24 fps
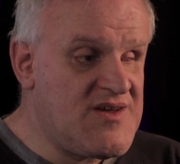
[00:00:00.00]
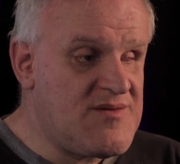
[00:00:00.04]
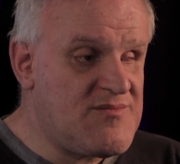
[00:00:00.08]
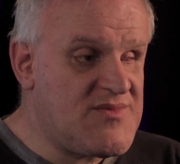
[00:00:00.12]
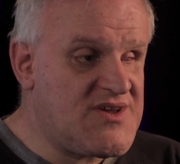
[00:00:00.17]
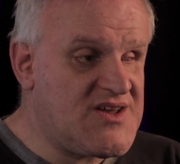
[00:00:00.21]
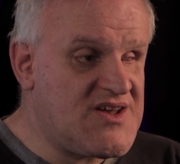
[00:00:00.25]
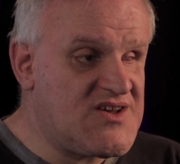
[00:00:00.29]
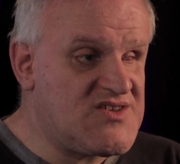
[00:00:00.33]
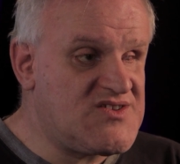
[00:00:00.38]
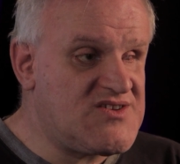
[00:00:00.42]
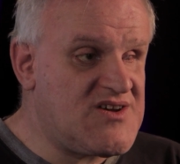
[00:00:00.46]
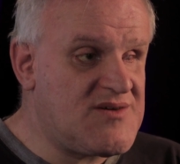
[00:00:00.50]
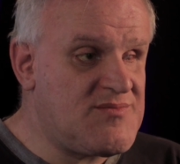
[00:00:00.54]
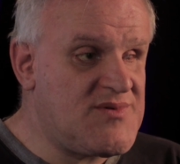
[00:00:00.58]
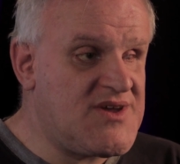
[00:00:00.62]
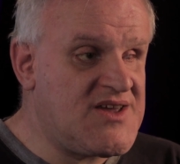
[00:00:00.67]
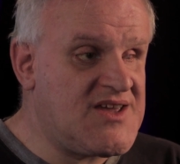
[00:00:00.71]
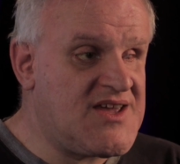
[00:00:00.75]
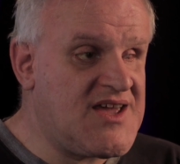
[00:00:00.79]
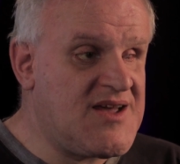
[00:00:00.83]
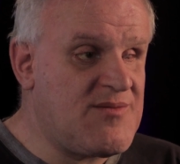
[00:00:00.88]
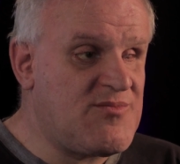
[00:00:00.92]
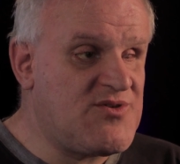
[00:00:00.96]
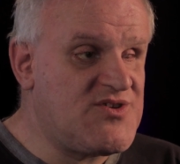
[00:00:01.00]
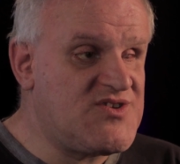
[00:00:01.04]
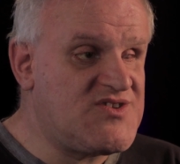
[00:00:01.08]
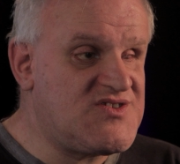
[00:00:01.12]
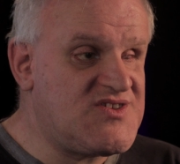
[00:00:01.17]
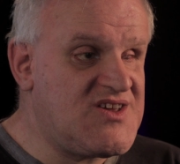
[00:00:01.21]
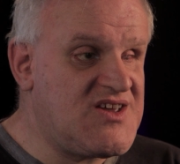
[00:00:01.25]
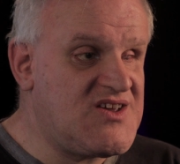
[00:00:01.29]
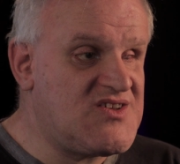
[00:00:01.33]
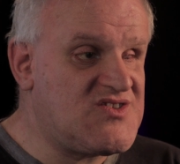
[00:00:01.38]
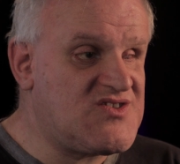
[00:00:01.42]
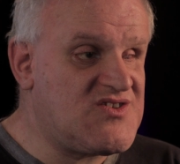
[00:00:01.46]
because not being able to
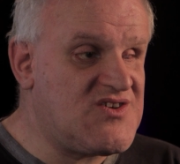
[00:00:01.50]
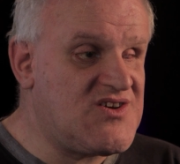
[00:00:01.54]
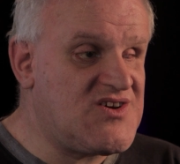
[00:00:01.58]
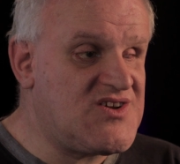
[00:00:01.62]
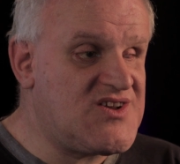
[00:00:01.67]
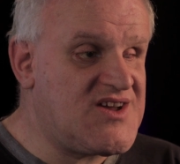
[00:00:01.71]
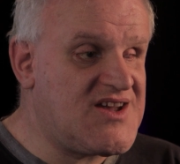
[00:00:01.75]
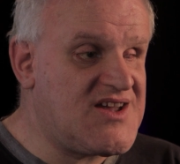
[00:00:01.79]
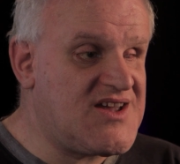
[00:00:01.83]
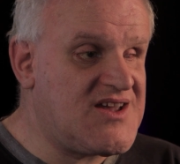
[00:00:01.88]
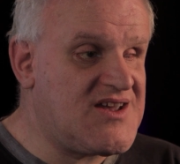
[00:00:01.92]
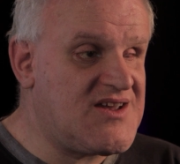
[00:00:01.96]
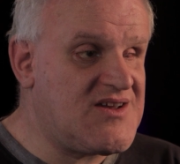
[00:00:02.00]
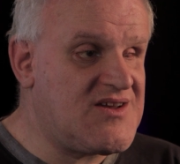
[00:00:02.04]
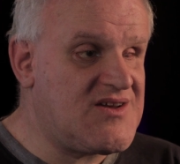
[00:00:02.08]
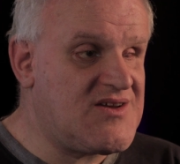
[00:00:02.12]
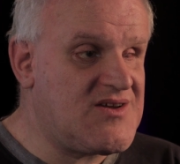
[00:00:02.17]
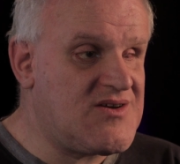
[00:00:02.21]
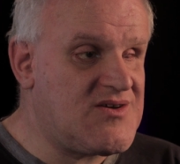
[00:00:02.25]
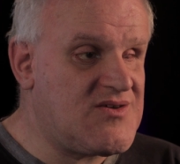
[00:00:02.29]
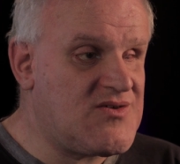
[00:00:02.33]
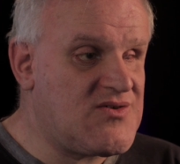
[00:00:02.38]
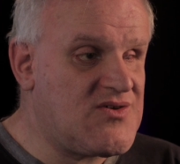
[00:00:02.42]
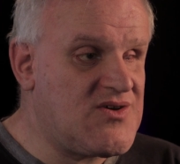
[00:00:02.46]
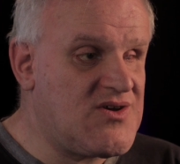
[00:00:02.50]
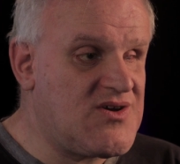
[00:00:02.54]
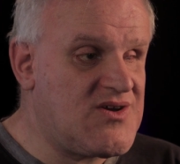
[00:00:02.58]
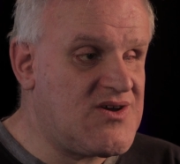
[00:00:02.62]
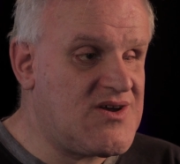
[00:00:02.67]
see as good, I